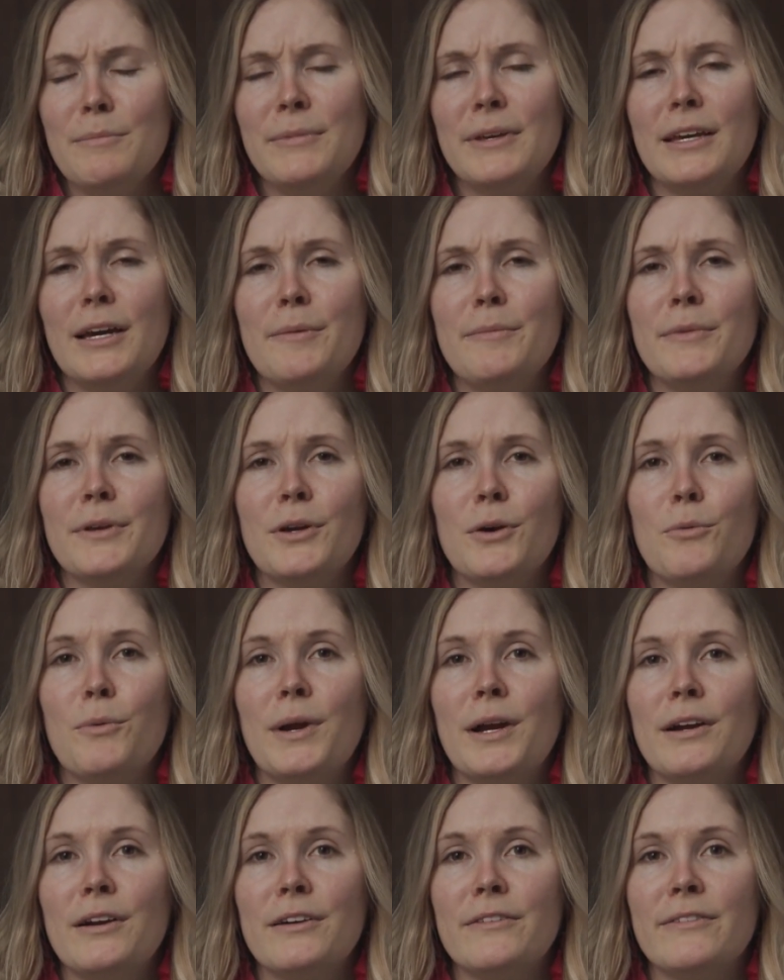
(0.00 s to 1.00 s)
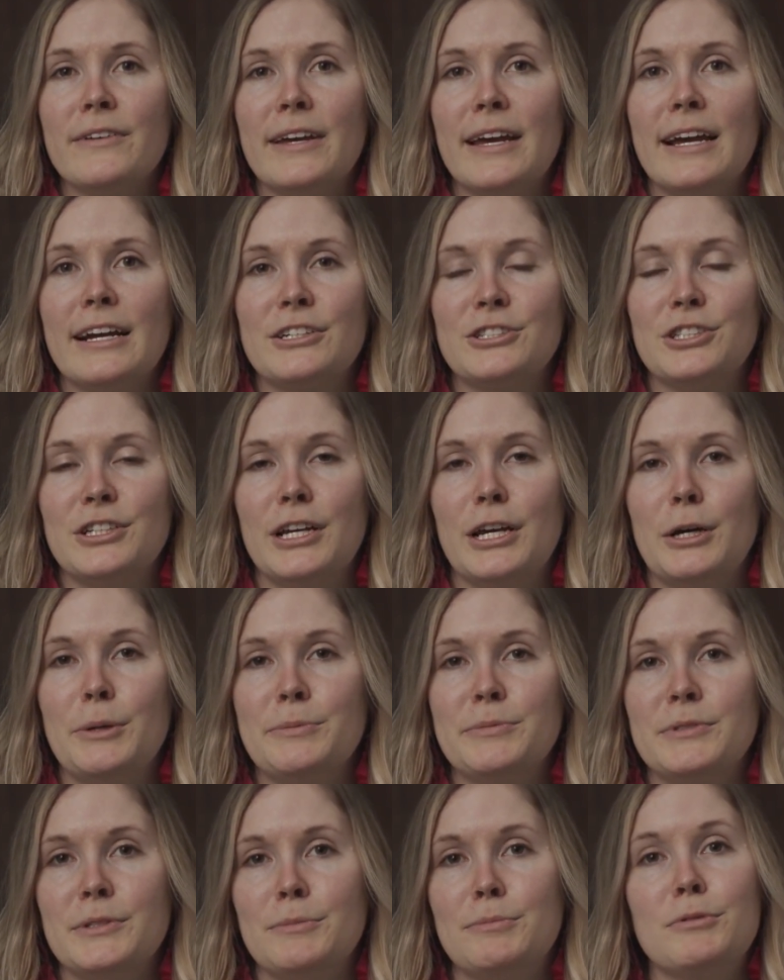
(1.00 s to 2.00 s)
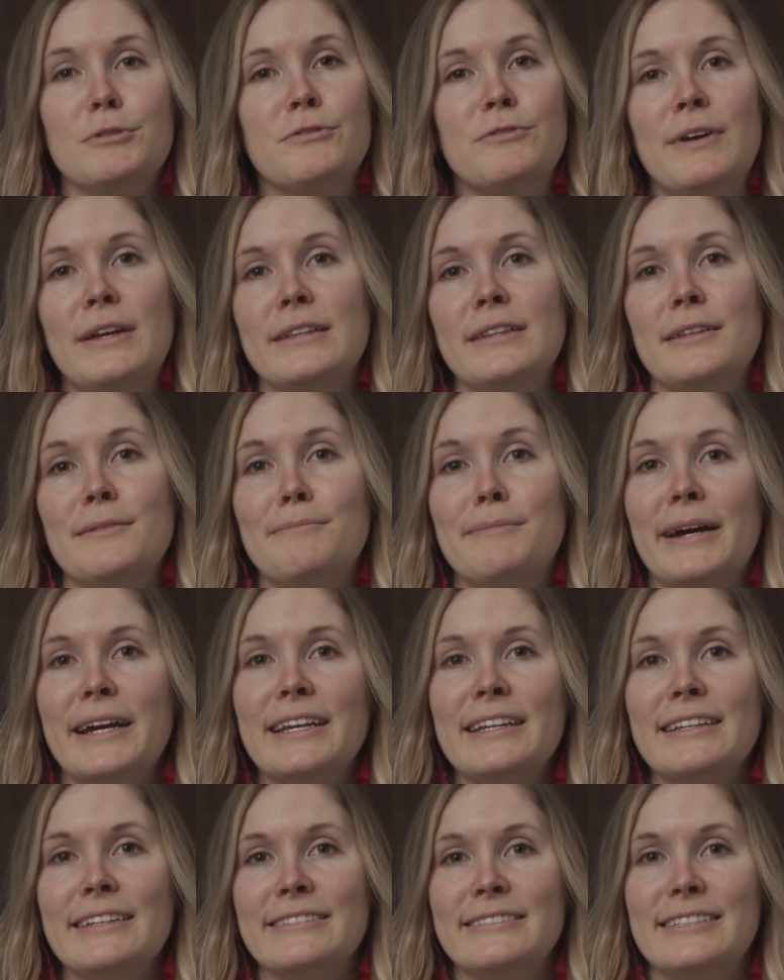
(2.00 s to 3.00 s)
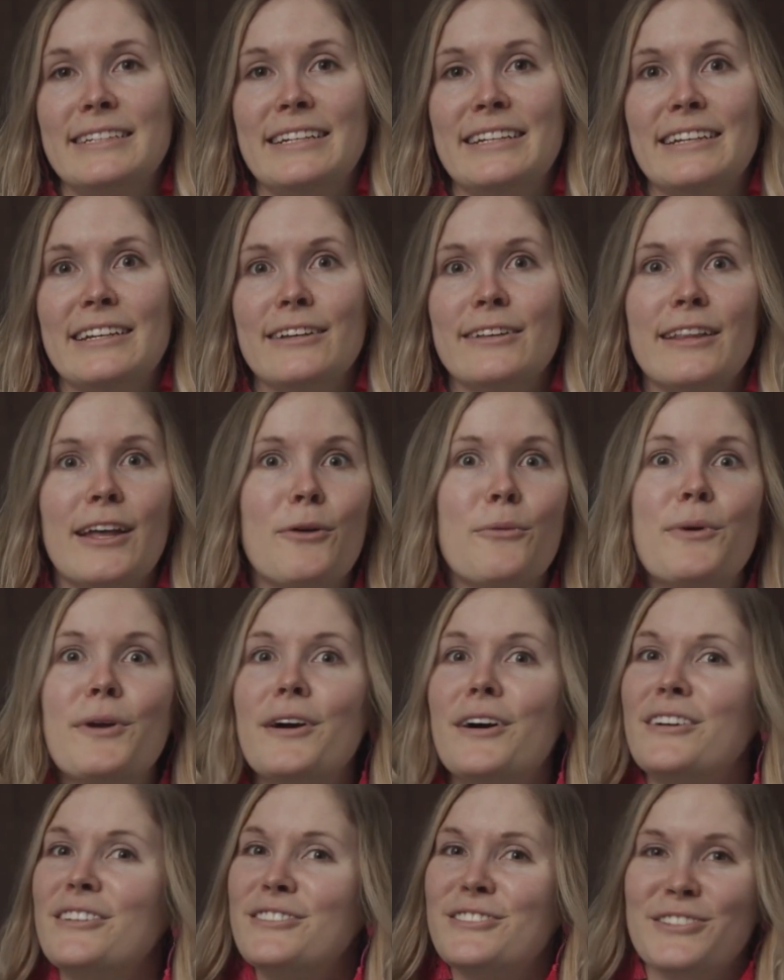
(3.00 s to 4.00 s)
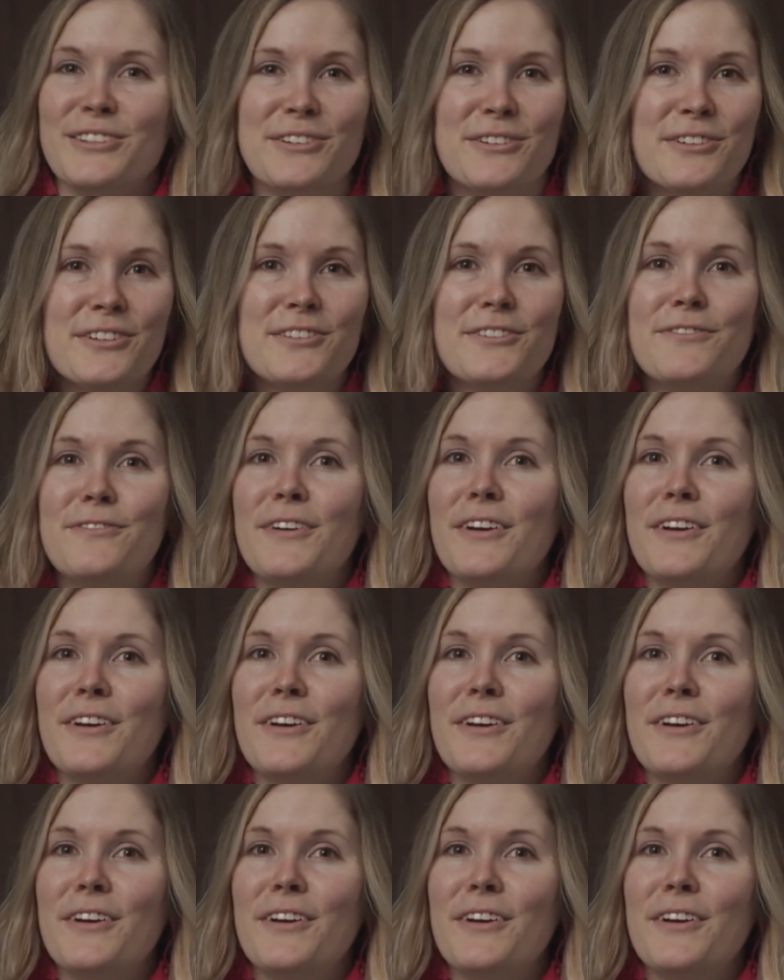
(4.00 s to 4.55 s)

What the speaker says: Becoming aware of it actually helps to prevent the mindless eating that we all do.